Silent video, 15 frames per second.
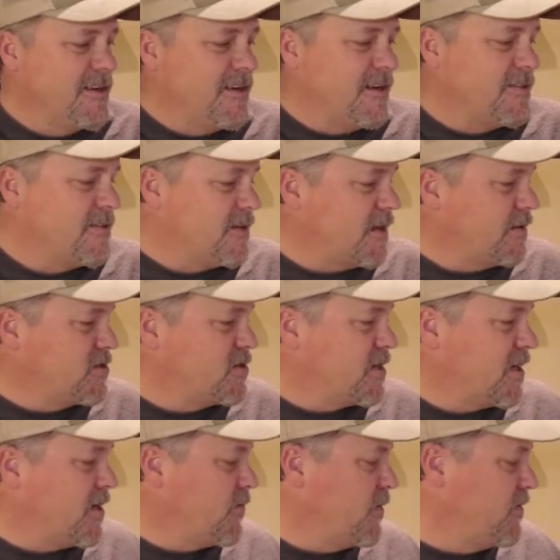I thought I'd
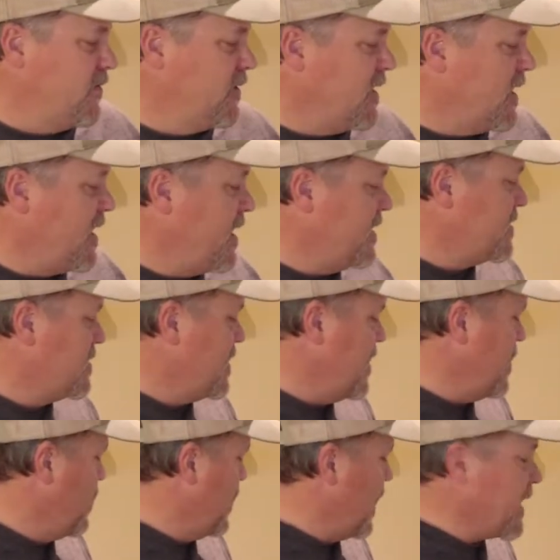share with you guys
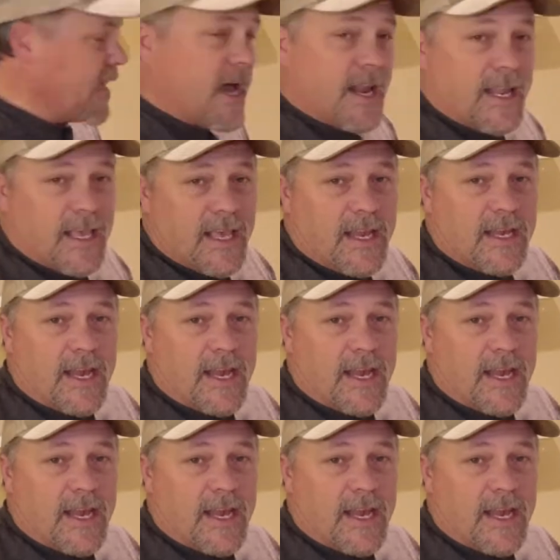what I got in,